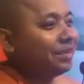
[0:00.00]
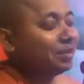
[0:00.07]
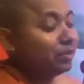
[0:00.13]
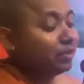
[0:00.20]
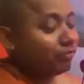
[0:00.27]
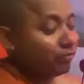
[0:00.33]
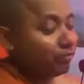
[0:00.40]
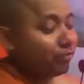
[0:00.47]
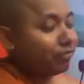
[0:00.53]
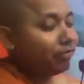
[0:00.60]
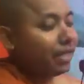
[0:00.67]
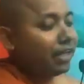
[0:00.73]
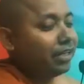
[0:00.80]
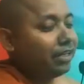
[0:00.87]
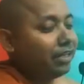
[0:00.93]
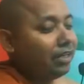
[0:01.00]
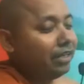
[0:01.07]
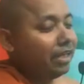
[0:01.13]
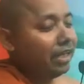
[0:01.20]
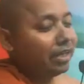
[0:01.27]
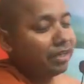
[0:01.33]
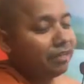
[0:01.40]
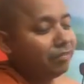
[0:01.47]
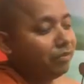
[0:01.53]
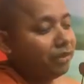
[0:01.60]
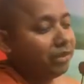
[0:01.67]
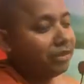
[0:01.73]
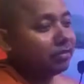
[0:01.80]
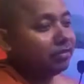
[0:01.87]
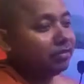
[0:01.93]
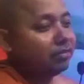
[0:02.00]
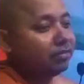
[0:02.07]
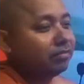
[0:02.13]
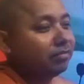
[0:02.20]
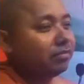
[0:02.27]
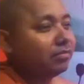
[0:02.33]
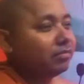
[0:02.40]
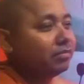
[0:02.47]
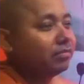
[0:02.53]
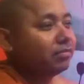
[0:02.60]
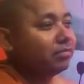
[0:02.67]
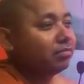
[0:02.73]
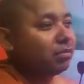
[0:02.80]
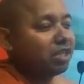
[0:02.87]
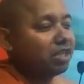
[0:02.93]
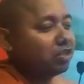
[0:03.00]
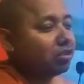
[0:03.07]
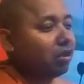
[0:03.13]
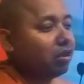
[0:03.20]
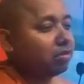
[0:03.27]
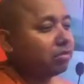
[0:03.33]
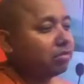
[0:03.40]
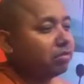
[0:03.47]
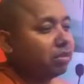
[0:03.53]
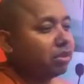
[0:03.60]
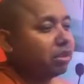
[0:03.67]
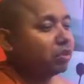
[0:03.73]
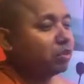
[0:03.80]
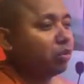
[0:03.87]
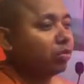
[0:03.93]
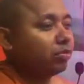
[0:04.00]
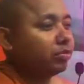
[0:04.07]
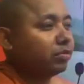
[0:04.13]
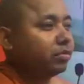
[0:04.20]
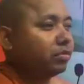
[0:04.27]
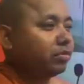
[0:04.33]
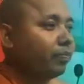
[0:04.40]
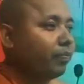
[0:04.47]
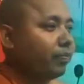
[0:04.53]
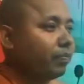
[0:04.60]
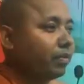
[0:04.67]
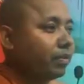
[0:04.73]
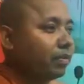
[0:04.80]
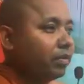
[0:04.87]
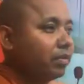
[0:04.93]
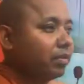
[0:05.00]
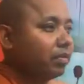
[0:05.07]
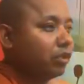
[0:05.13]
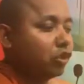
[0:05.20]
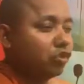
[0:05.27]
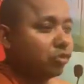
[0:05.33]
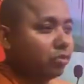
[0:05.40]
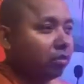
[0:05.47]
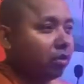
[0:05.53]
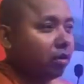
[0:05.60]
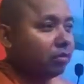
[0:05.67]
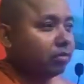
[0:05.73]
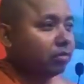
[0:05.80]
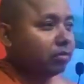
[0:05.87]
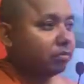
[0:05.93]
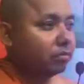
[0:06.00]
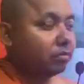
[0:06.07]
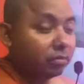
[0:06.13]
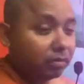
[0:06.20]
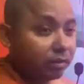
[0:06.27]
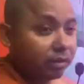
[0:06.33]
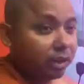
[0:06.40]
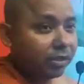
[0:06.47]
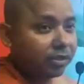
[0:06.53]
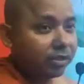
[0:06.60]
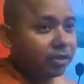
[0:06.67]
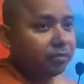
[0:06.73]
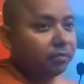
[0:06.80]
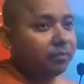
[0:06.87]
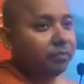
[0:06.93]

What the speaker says: So for Friday, I give only very short discourse, not so long. Next